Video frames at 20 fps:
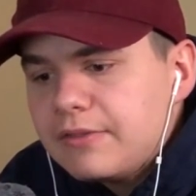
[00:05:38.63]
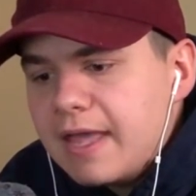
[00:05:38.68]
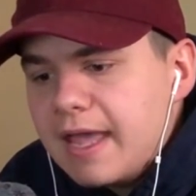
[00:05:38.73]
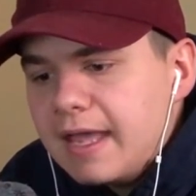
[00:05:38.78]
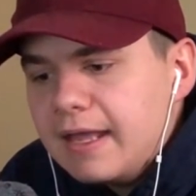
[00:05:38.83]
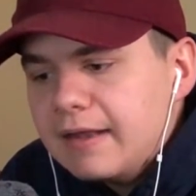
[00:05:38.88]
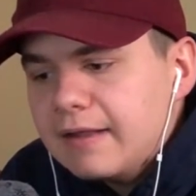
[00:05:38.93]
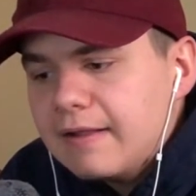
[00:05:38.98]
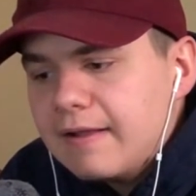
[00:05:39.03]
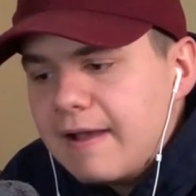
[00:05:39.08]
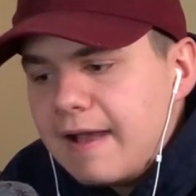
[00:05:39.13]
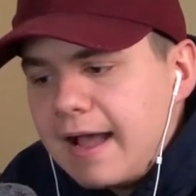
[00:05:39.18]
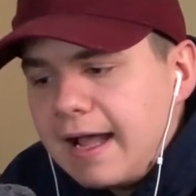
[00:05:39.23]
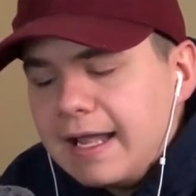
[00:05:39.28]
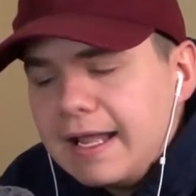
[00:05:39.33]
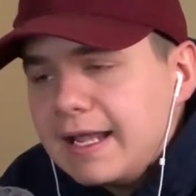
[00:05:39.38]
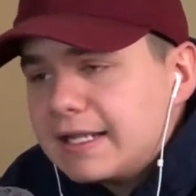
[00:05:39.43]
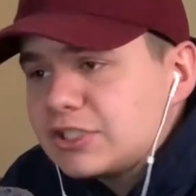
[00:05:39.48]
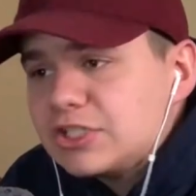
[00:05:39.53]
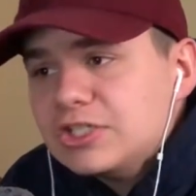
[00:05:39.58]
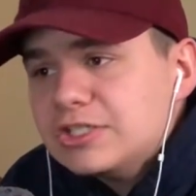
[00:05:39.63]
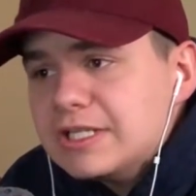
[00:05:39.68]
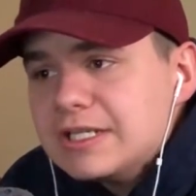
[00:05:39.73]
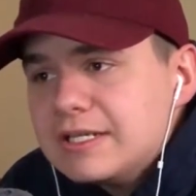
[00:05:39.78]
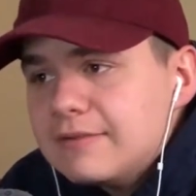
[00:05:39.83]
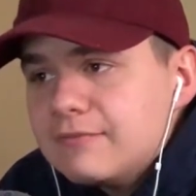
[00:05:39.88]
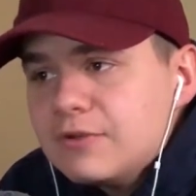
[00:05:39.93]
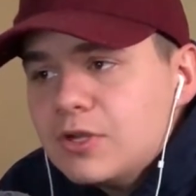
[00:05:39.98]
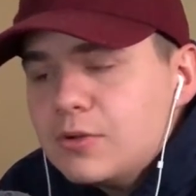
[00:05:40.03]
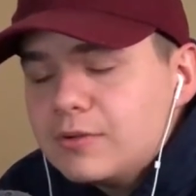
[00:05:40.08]
that I actually
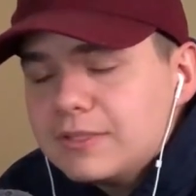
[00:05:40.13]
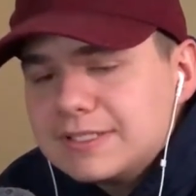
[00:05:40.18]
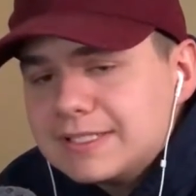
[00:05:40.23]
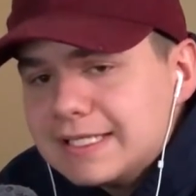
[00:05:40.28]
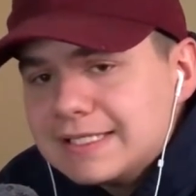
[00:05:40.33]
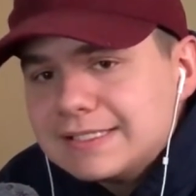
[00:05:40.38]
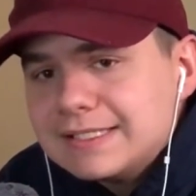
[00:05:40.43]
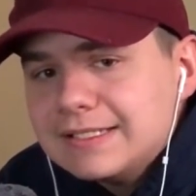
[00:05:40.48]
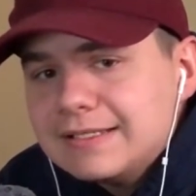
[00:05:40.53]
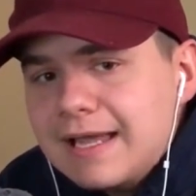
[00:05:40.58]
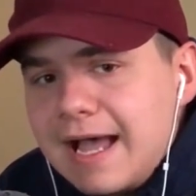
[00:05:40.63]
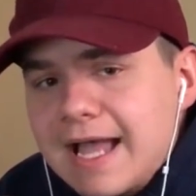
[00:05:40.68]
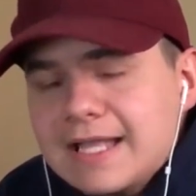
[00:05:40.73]
didn't even know existed.